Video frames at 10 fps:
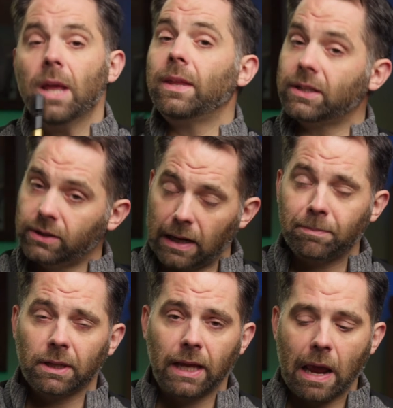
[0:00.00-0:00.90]
That's
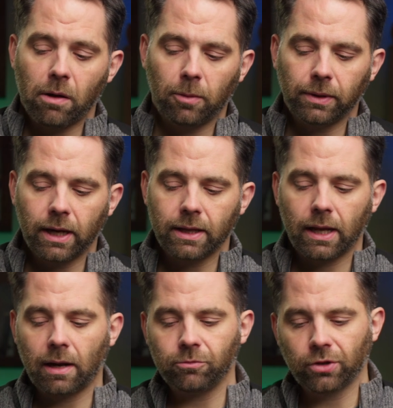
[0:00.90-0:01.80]
typically how I'll play
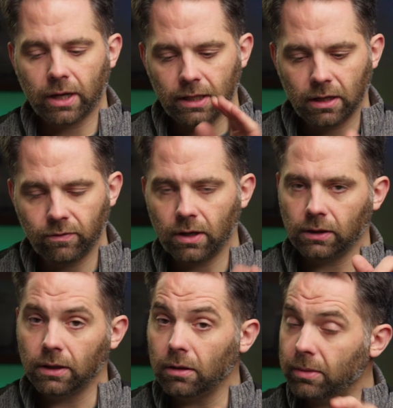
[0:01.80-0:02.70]
that. I'm trying to give it a
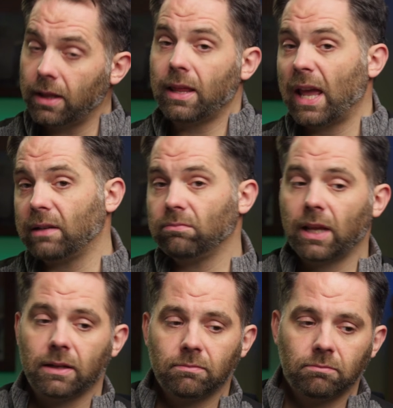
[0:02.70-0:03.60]
little bit of
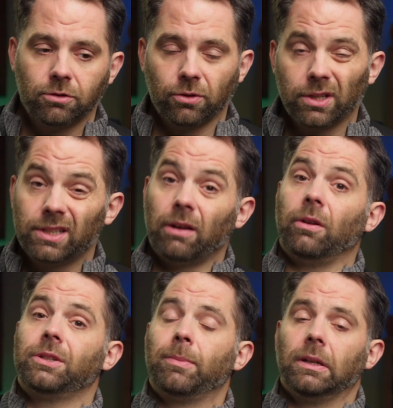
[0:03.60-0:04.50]
that sort of
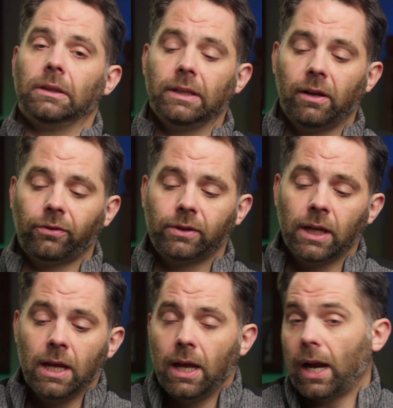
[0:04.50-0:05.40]
stereotypical lift,
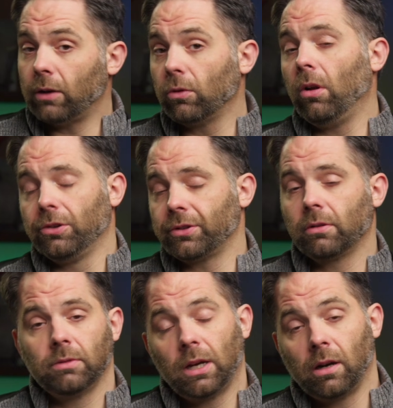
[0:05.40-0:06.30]
and rolls
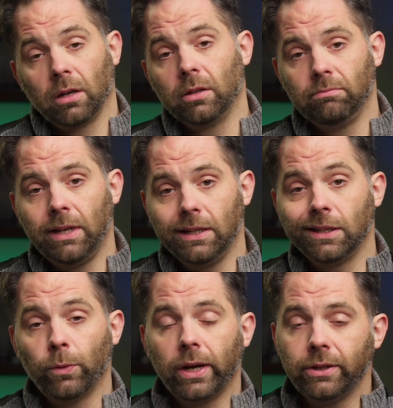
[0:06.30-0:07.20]
are a good,
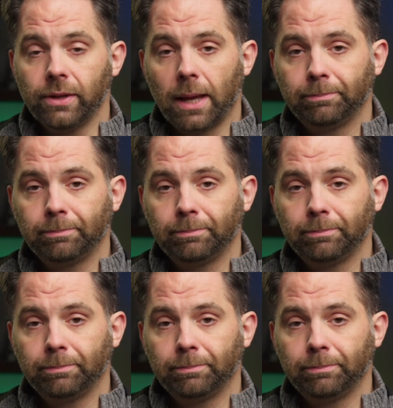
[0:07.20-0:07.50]
easy way to do that.